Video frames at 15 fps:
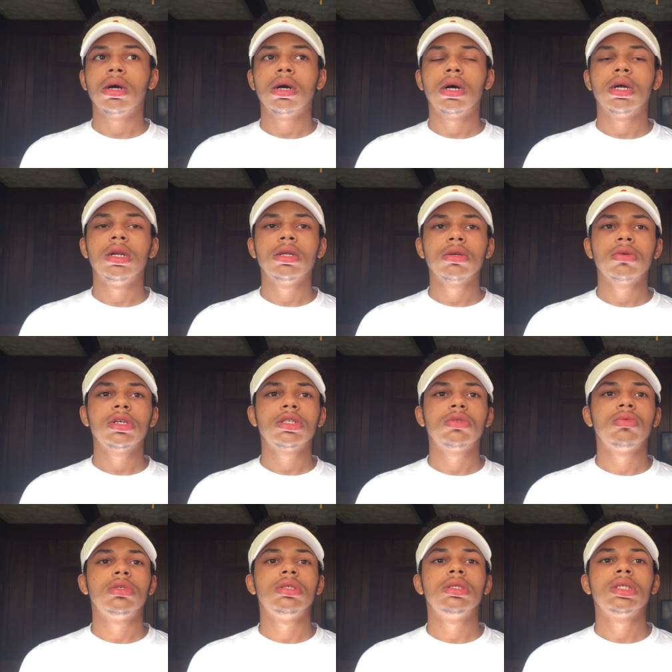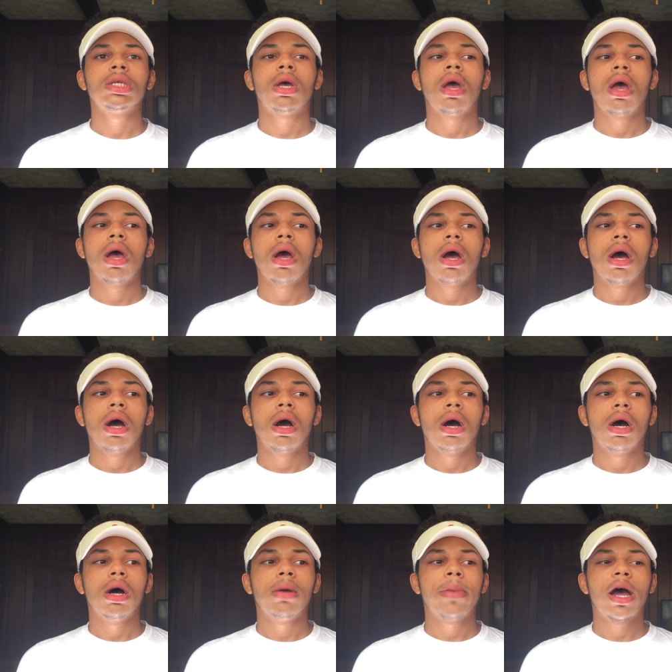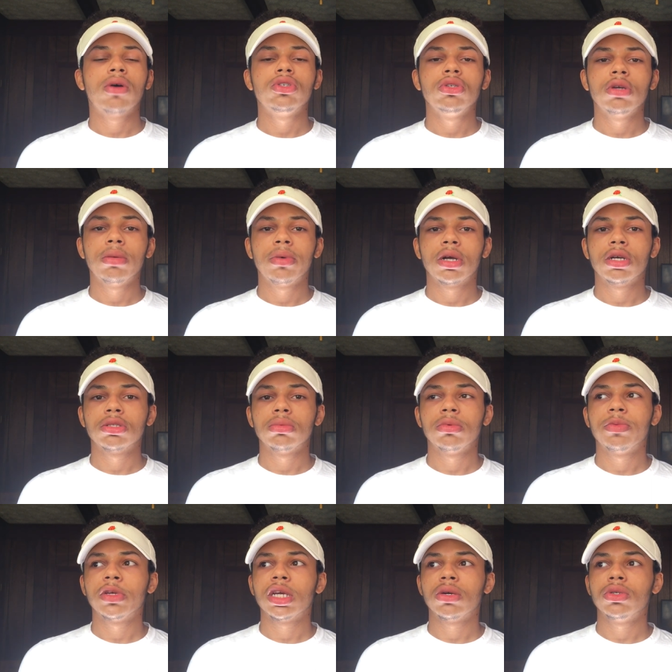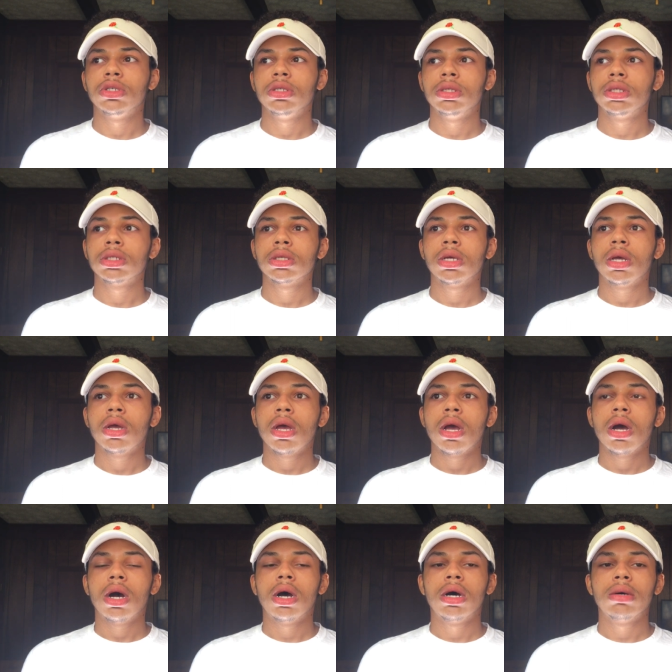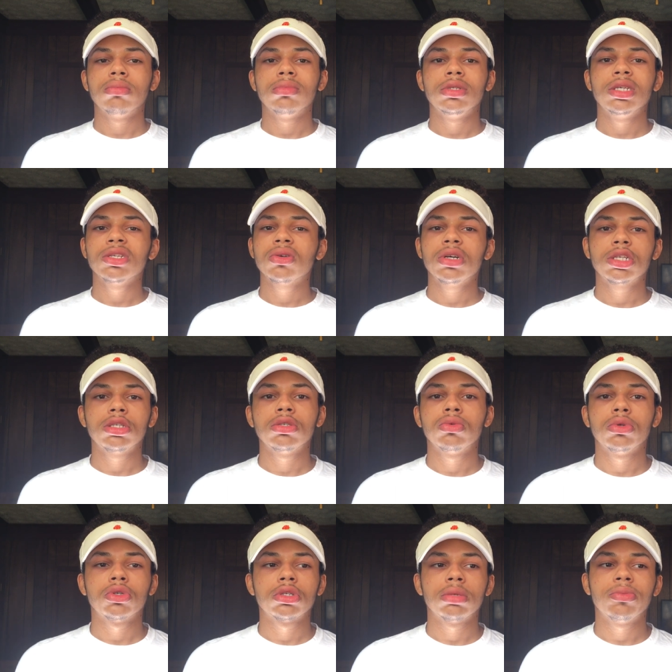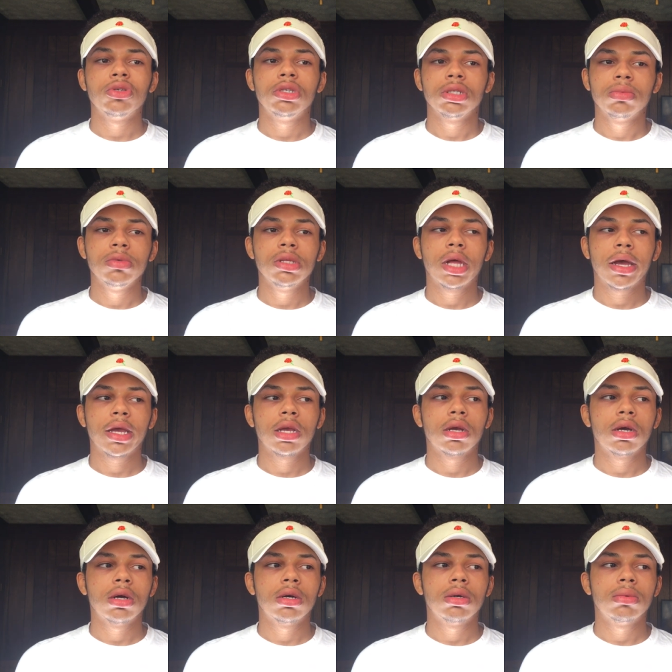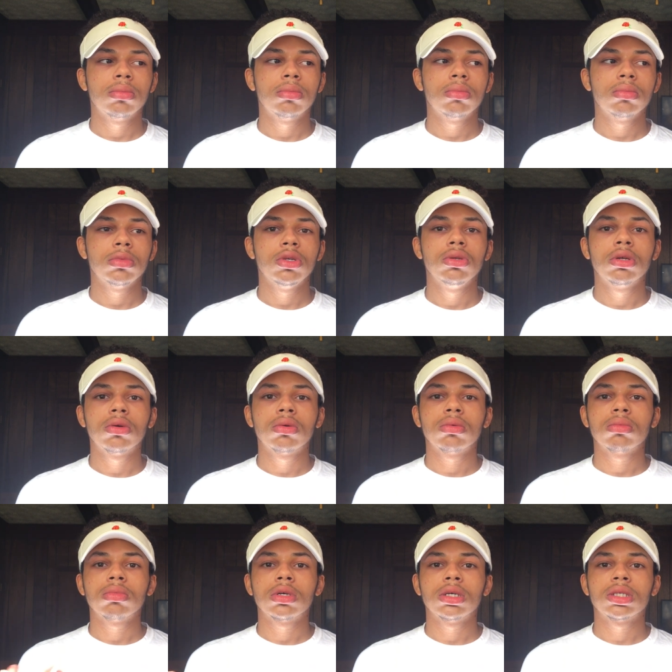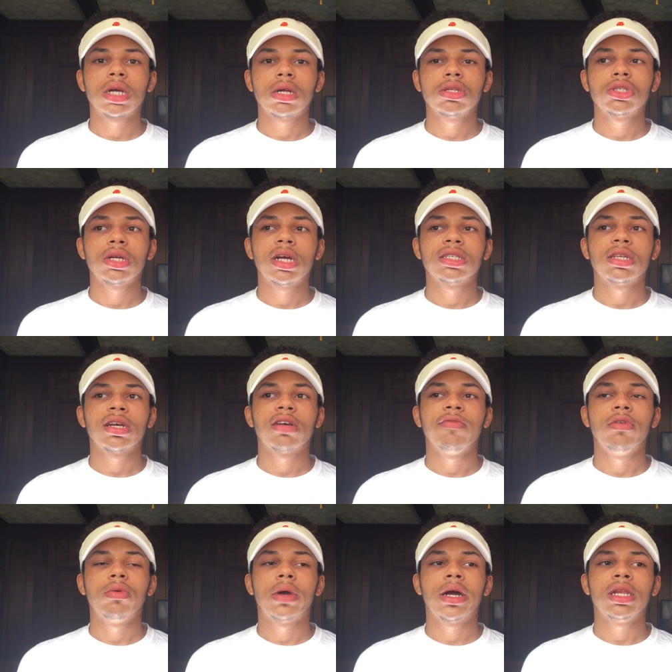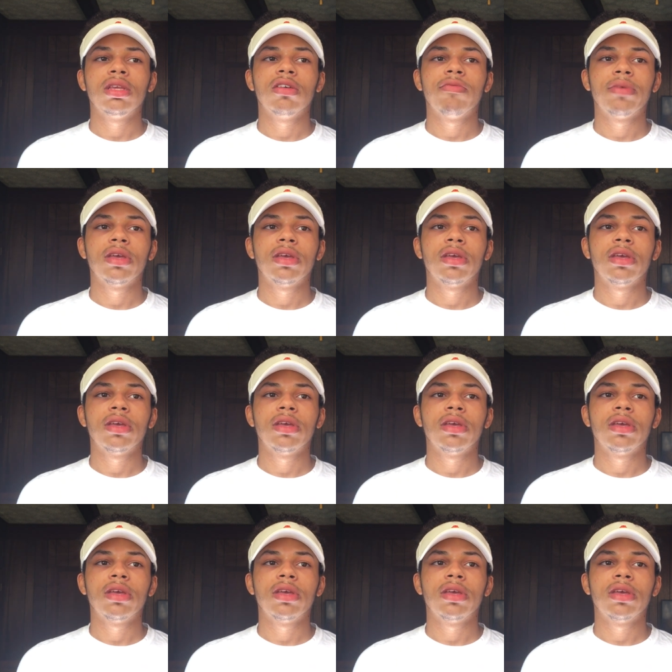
Another question was, how would you help a customer pick out jeans? This question is real simple. Just be like, you know, because Hollister has like a variety of